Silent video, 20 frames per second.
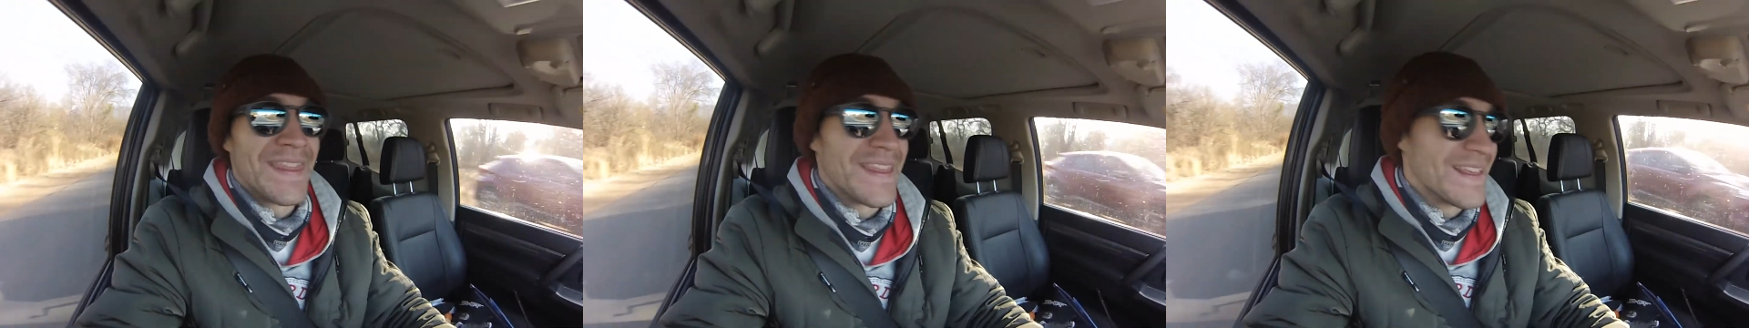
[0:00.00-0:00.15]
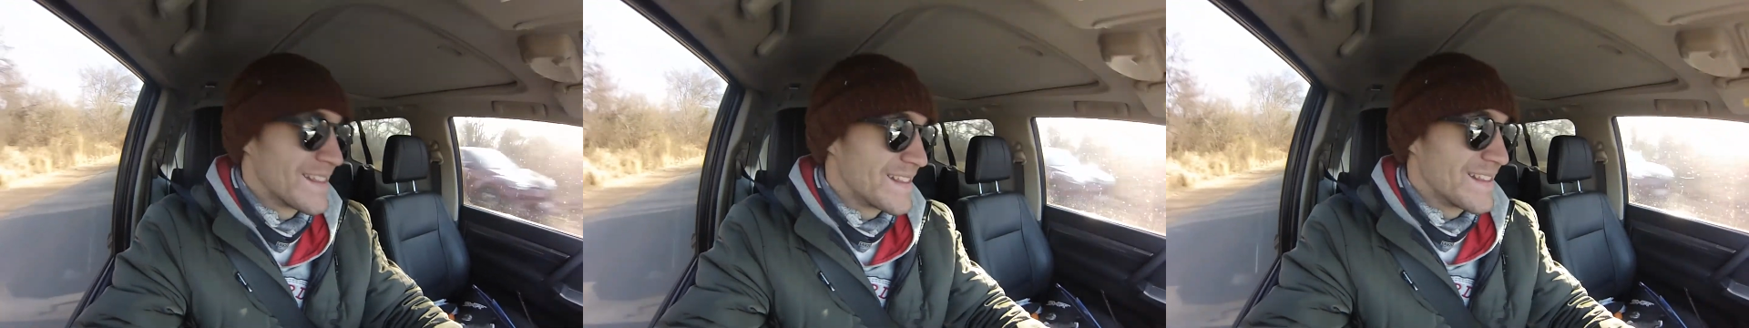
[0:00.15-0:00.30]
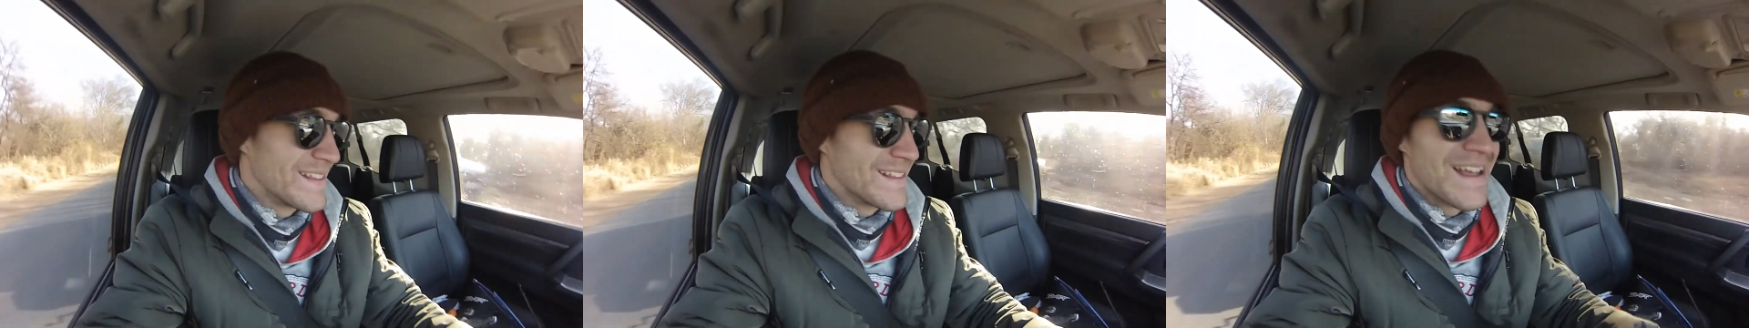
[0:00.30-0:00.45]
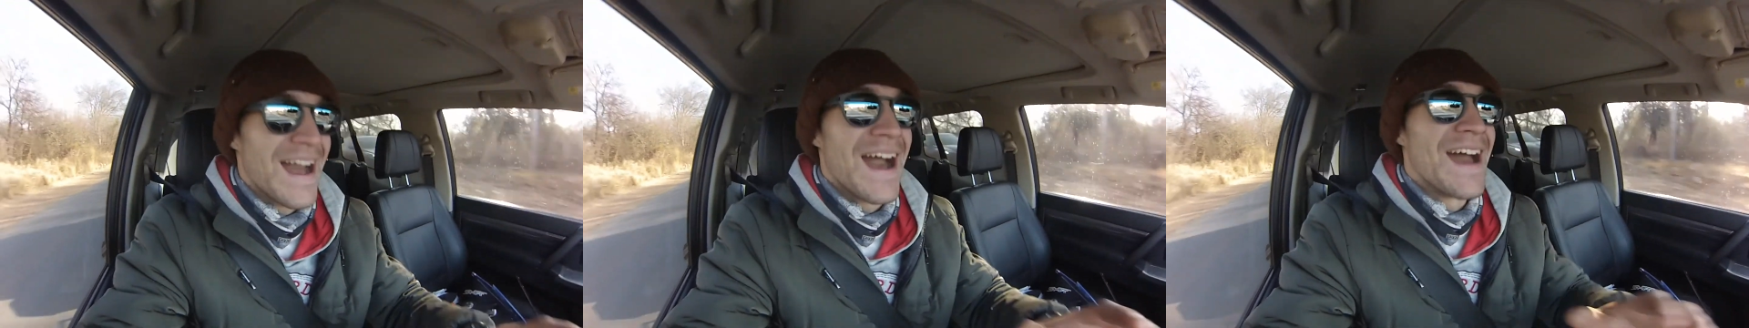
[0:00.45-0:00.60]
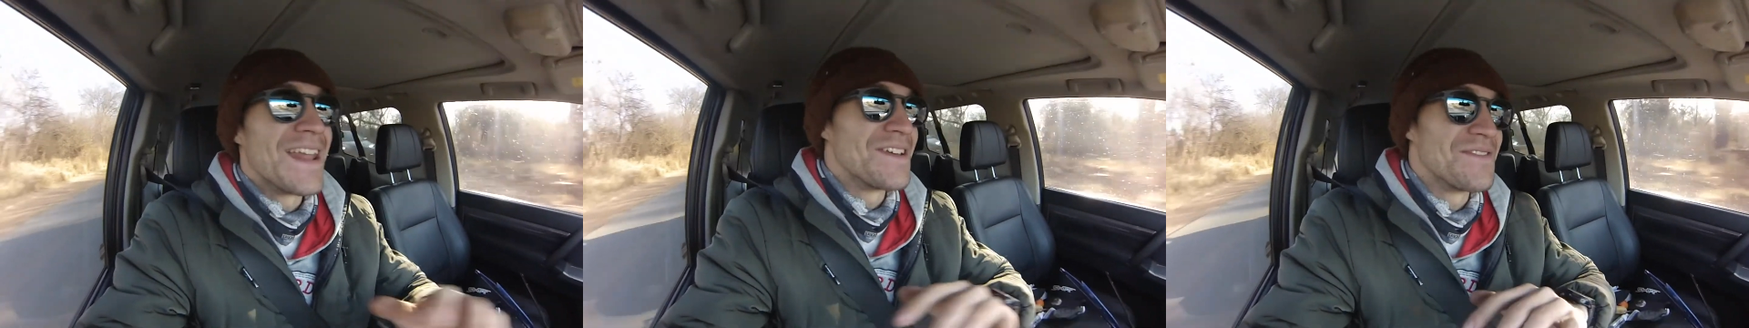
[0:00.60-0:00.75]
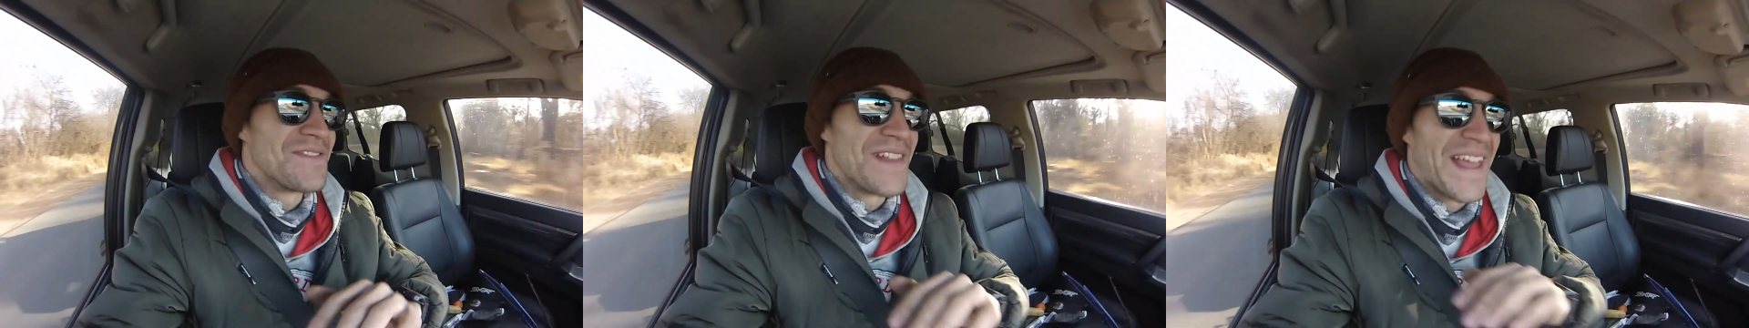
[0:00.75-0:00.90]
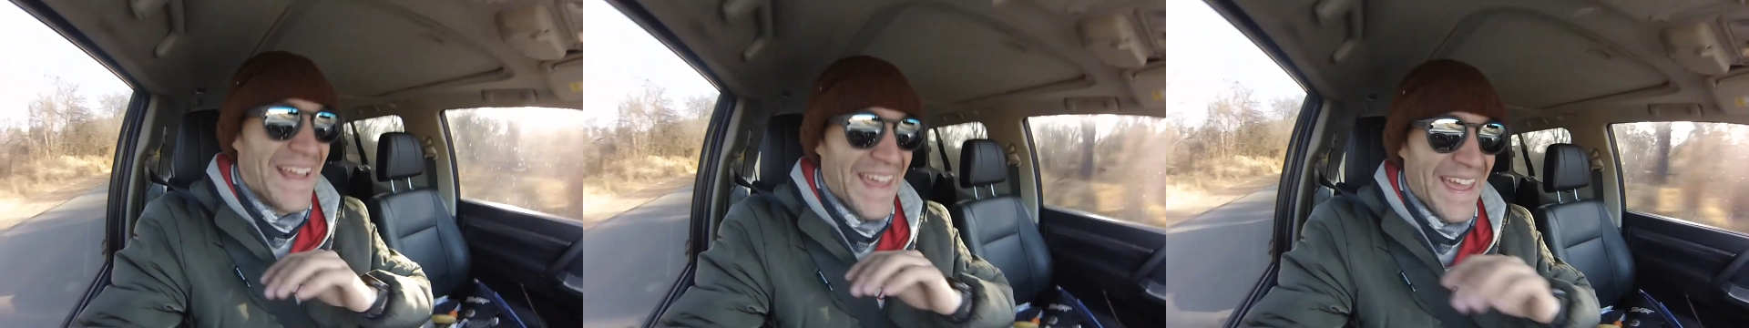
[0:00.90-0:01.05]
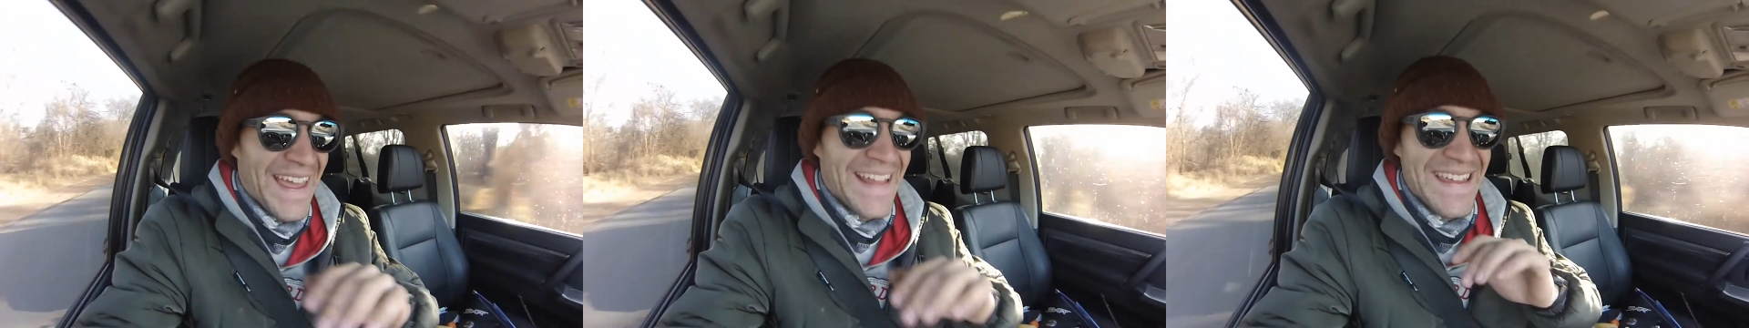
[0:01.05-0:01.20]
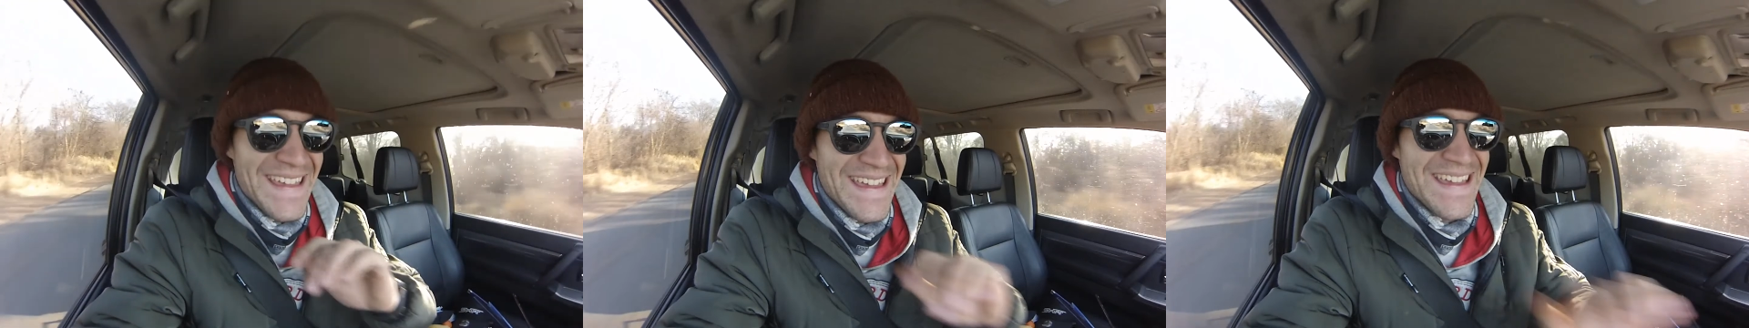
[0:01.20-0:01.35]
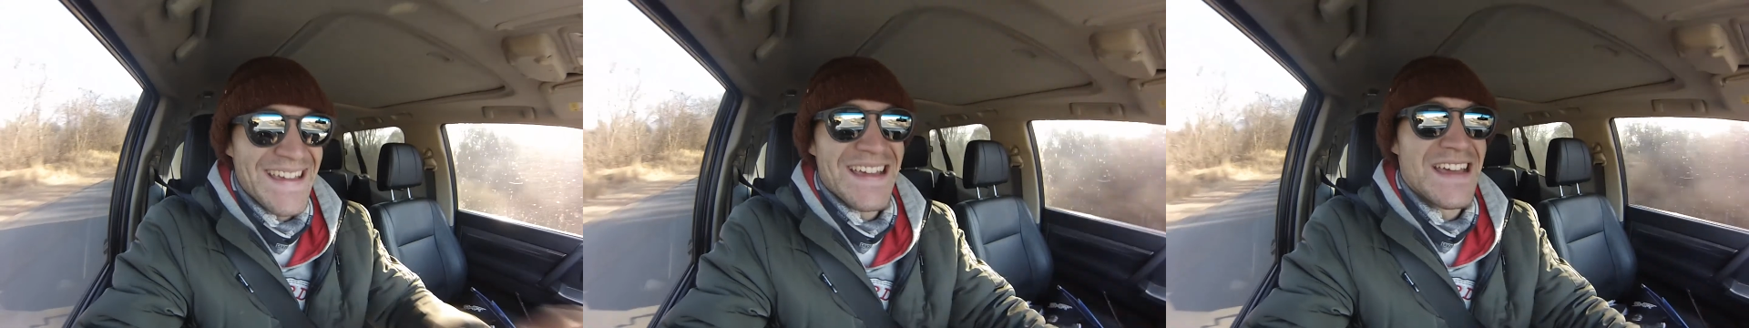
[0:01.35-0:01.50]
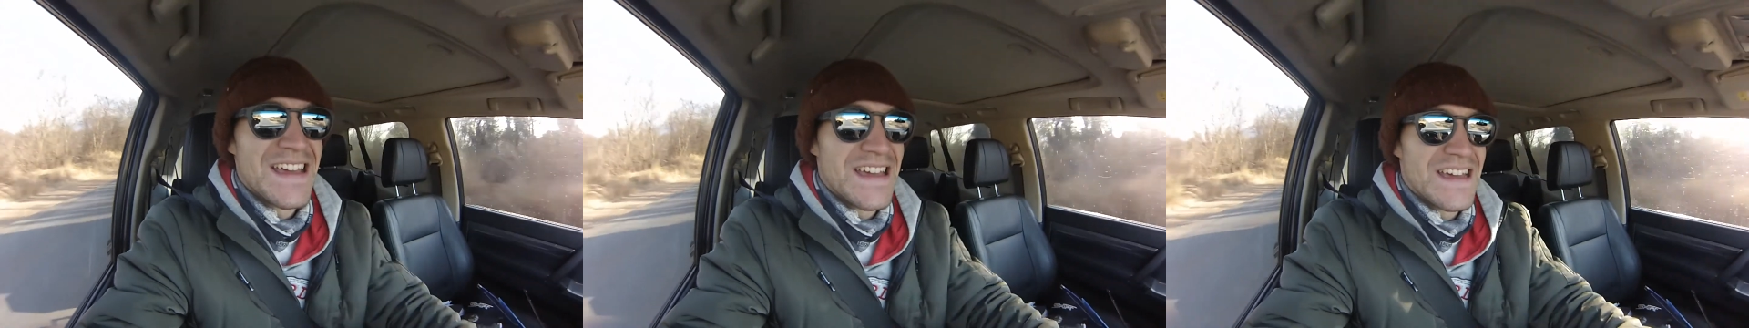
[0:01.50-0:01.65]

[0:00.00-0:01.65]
This is kind of like any,